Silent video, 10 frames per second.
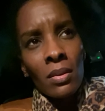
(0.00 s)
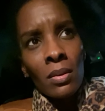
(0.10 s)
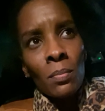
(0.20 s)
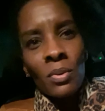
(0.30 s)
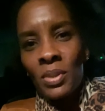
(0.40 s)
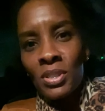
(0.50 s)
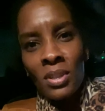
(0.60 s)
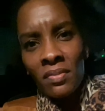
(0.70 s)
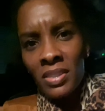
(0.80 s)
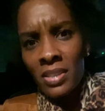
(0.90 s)
But we
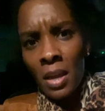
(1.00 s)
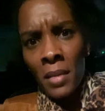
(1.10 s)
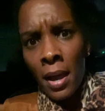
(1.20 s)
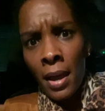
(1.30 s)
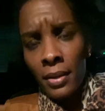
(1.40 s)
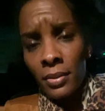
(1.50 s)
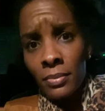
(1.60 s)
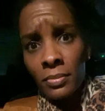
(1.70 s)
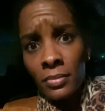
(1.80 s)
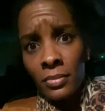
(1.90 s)
serve the same God.
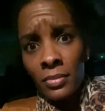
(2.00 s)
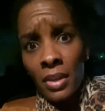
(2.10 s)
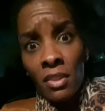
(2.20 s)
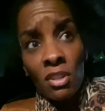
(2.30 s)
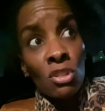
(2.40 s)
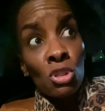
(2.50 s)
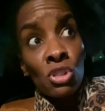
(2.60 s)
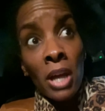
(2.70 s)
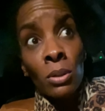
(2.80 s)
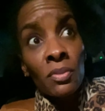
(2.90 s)
And there's no
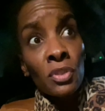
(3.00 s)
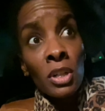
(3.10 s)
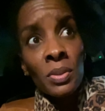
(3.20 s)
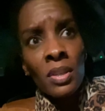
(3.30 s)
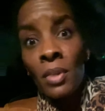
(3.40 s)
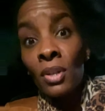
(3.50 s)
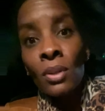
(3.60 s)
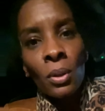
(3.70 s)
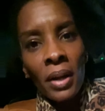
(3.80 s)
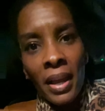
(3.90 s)
shadow of turning with him. There are no
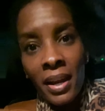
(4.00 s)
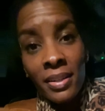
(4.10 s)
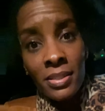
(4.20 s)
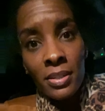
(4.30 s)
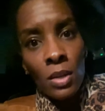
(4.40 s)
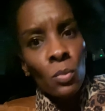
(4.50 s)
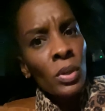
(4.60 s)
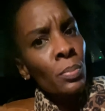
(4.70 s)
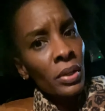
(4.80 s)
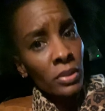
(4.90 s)
gray areas in him. We
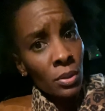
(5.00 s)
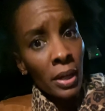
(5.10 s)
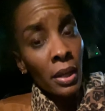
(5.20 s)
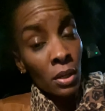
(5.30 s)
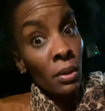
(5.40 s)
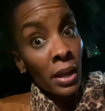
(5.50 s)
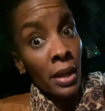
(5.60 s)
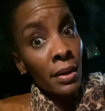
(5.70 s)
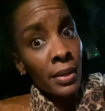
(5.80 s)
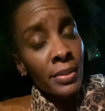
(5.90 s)
bring the gray
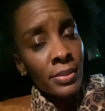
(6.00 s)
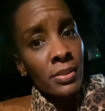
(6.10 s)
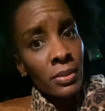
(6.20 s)
areas.